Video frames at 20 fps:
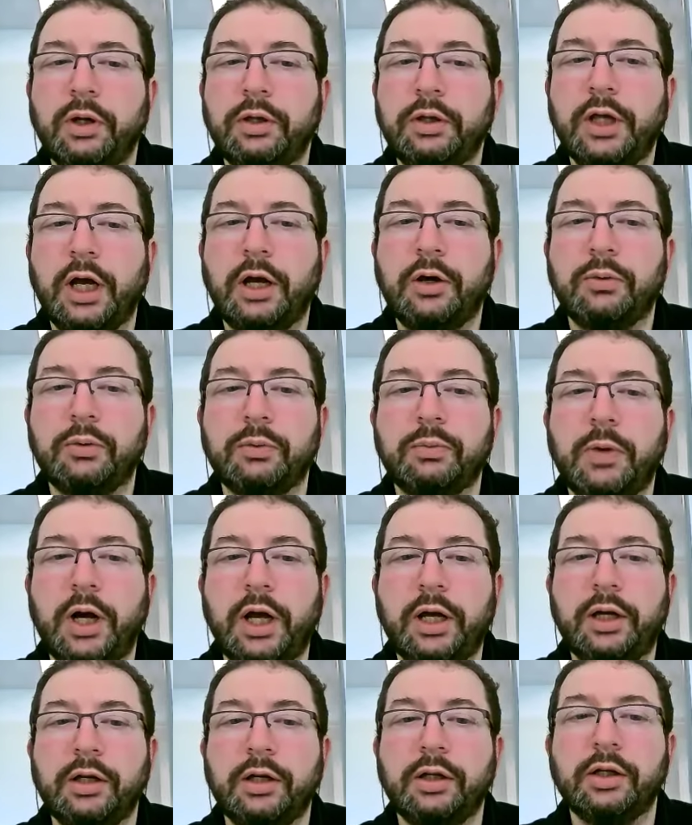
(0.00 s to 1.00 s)
Now,
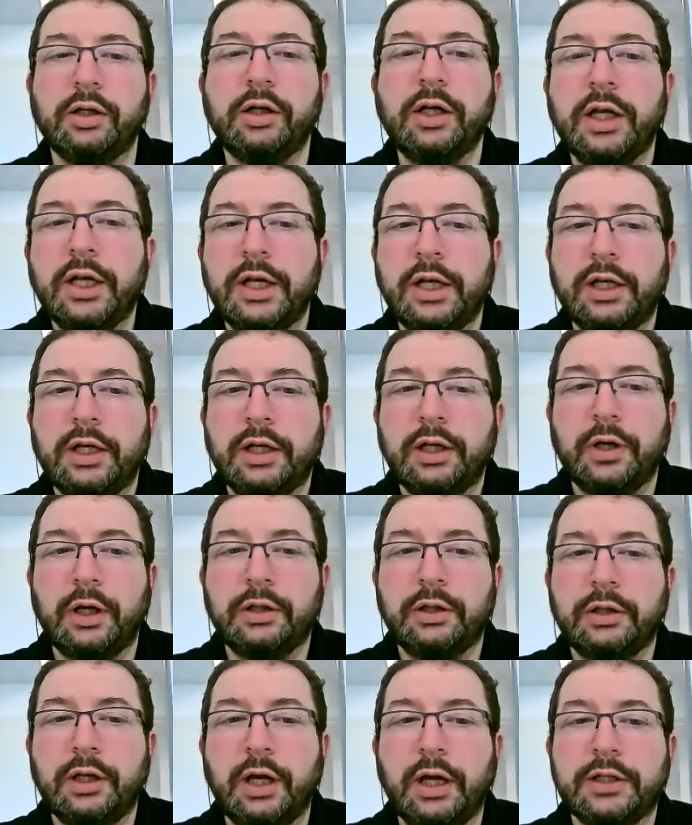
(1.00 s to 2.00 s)
Michael,
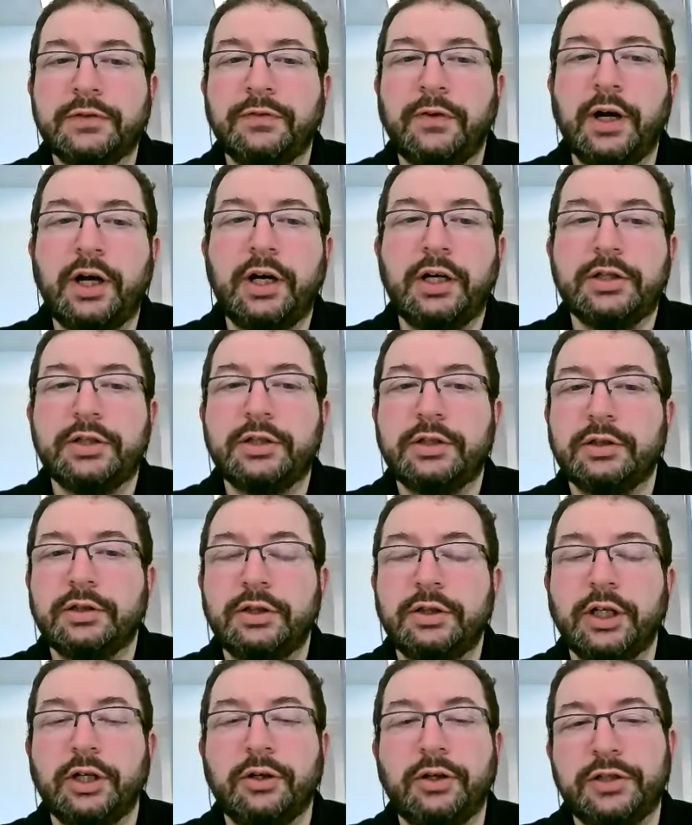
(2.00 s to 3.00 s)
as far as
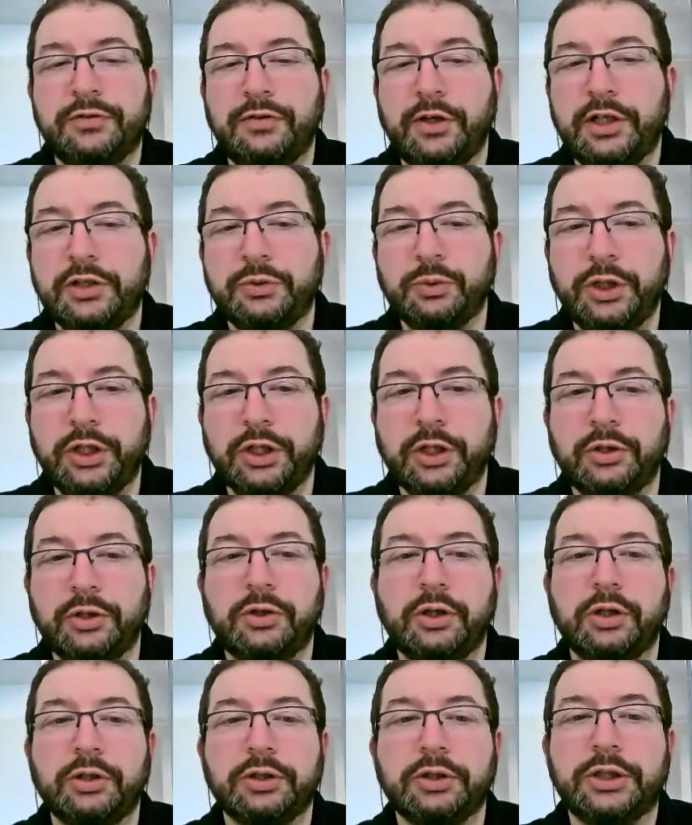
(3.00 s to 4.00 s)
we know,
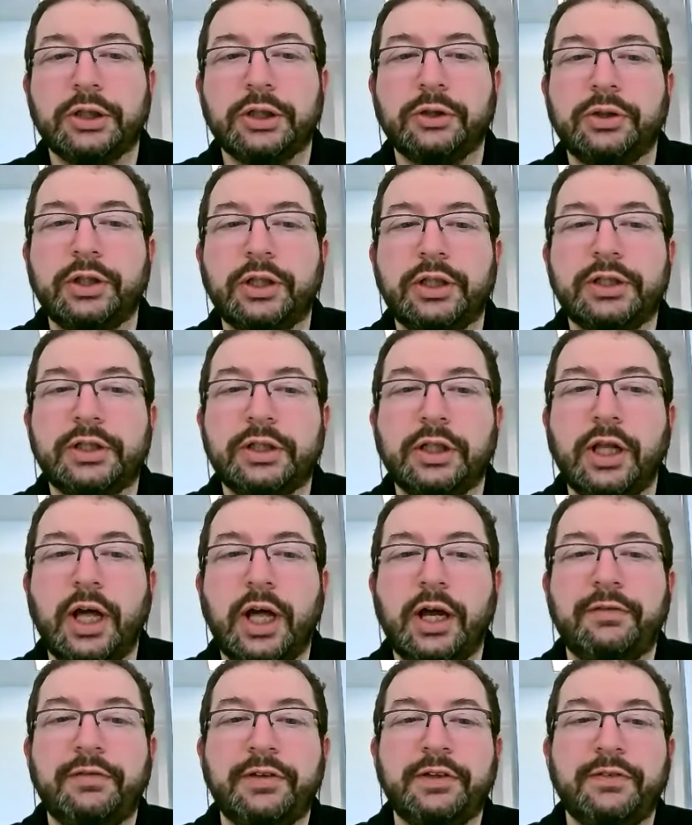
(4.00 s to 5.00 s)
also there's a
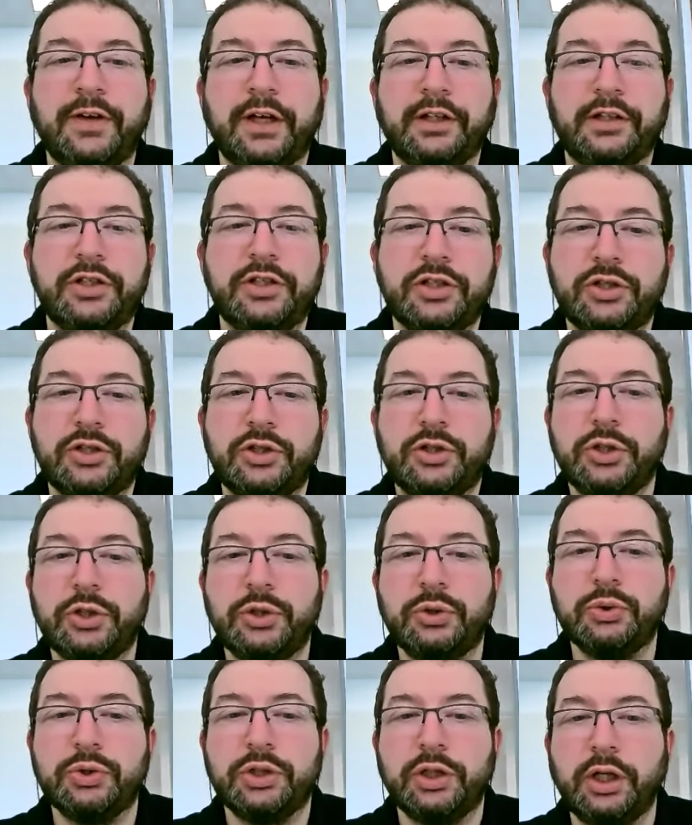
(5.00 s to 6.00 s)
lot of advantages to
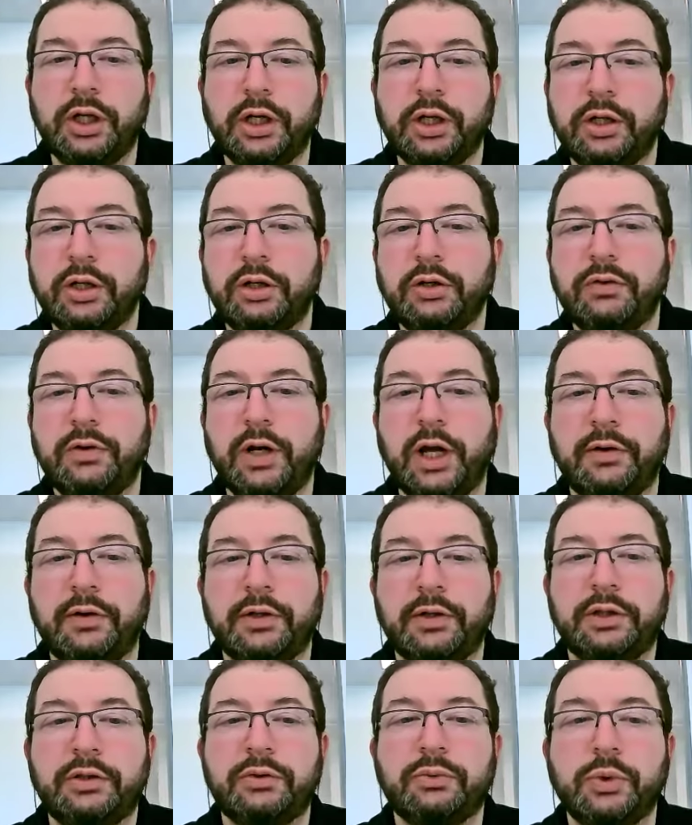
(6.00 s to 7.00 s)
using
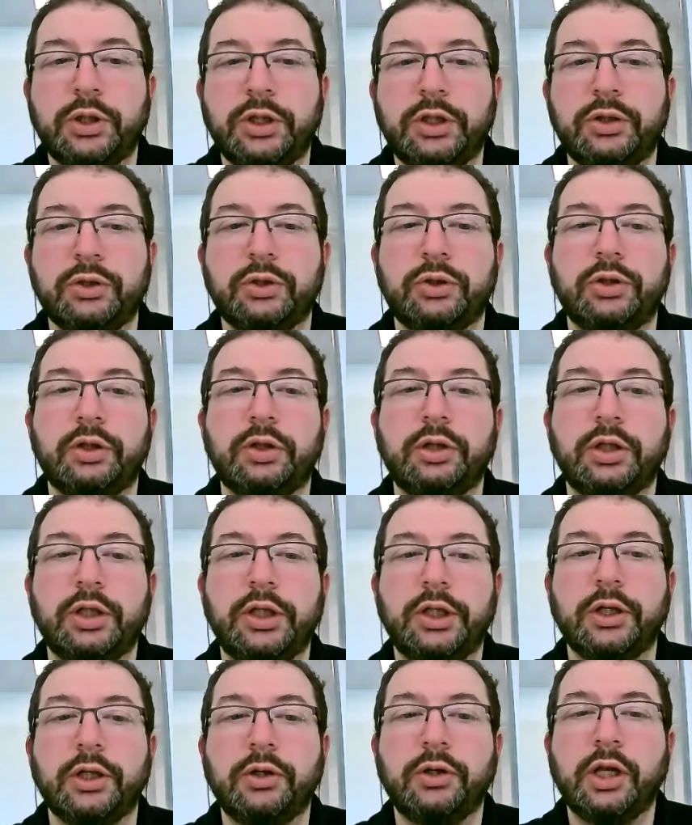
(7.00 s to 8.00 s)
Revit when you're
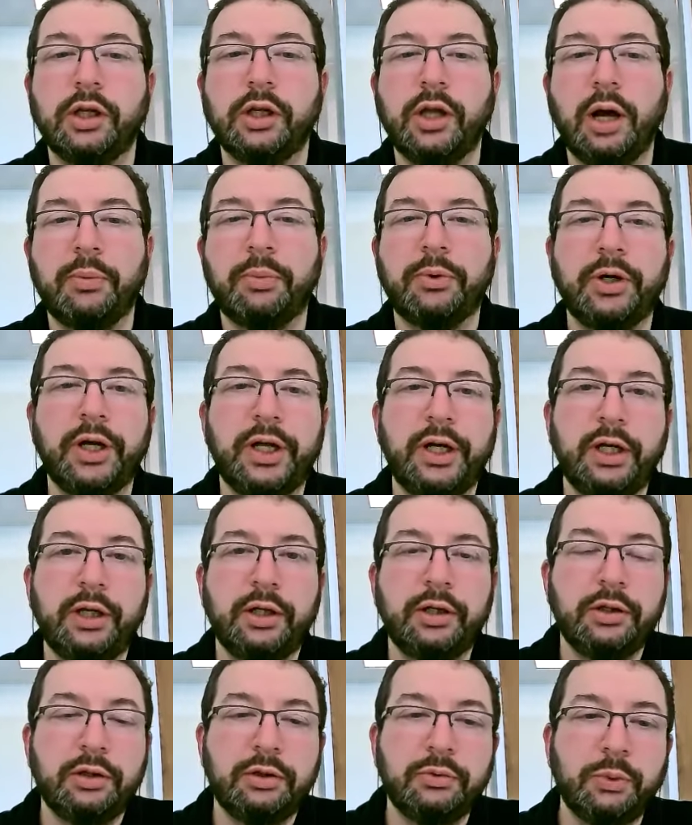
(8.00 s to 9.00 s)

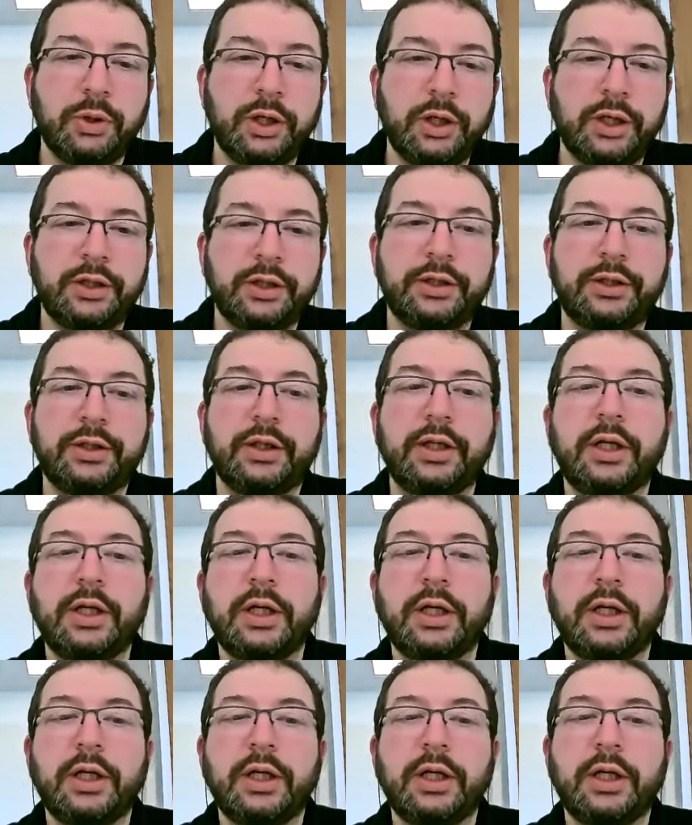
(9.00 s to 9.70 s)
collaborating with